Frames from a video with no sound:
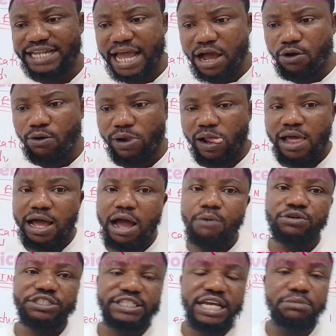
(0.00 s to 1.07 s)
Now, I
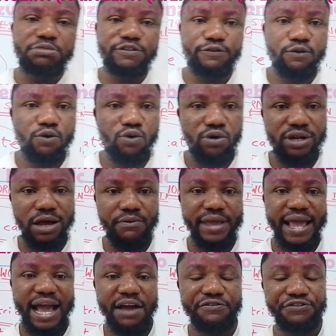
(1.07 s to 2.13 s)
was saying before that we
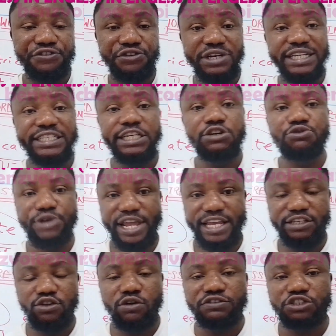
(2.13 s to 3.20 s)
have 3
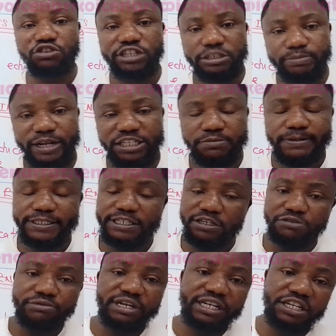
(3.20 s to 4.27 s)
degrees of stress placements in
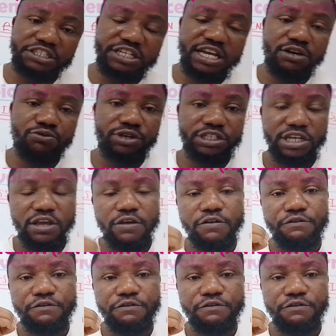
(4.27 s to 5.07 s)
the English language.